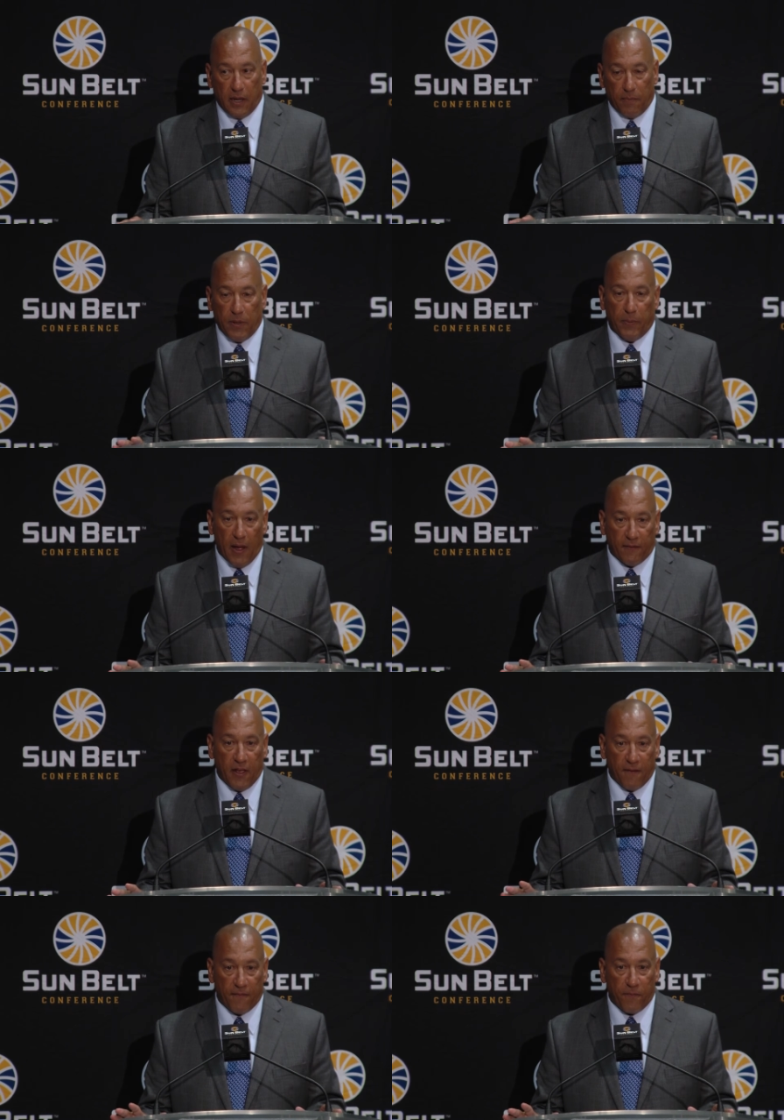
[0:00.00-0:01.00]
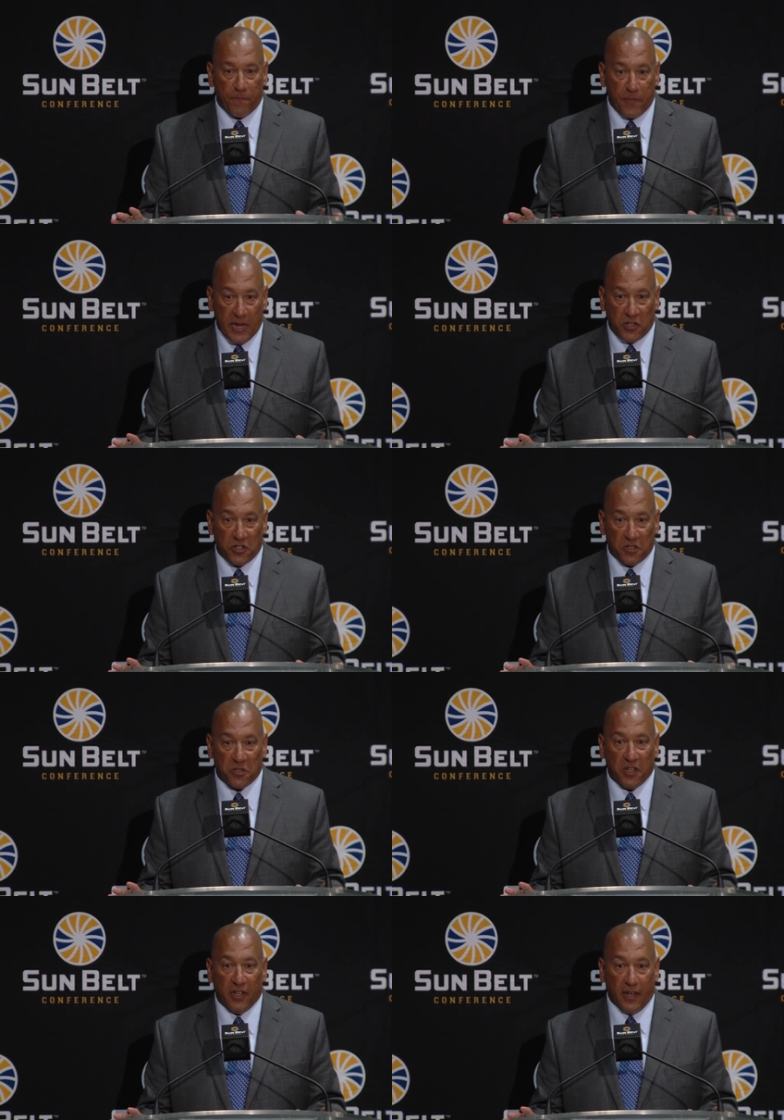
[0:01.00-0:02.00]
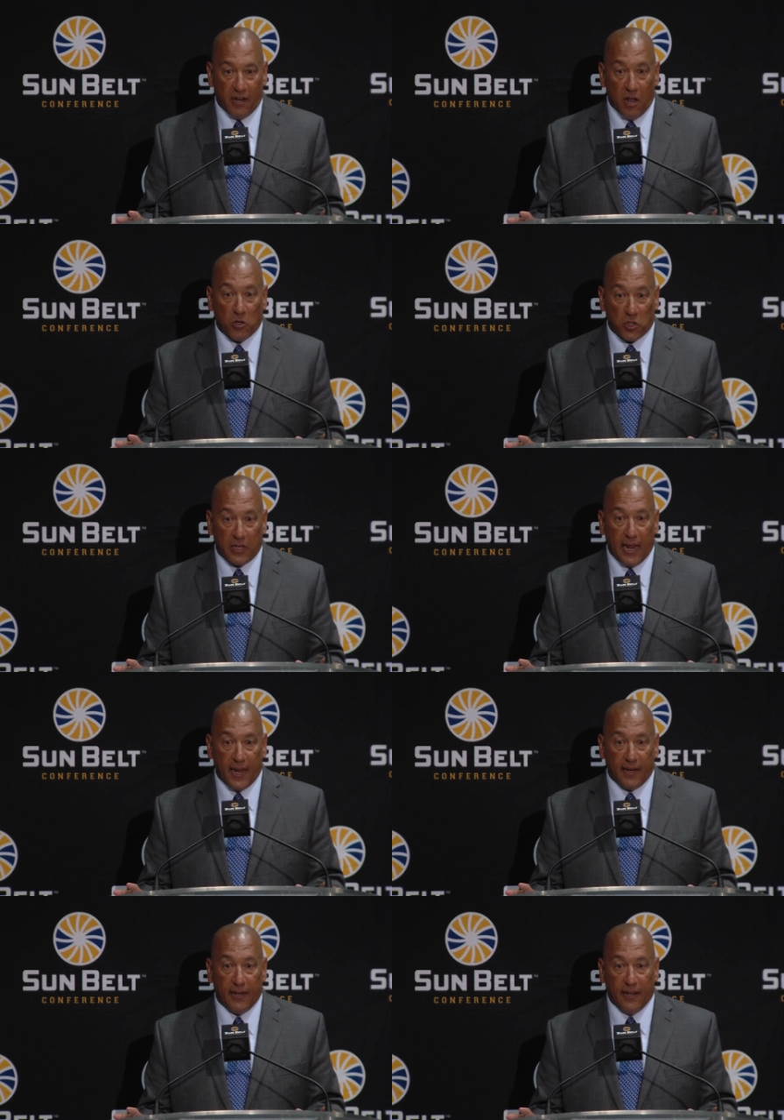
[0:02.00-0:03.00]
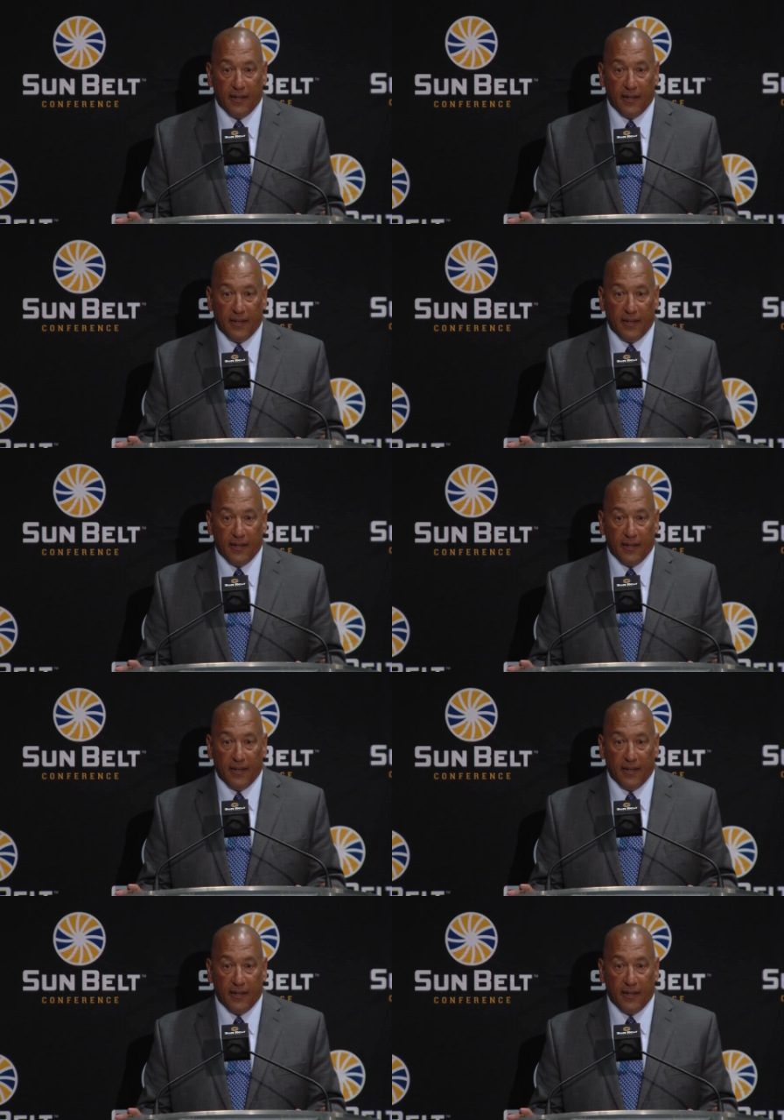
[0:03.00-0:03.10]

and people have to have patience and understand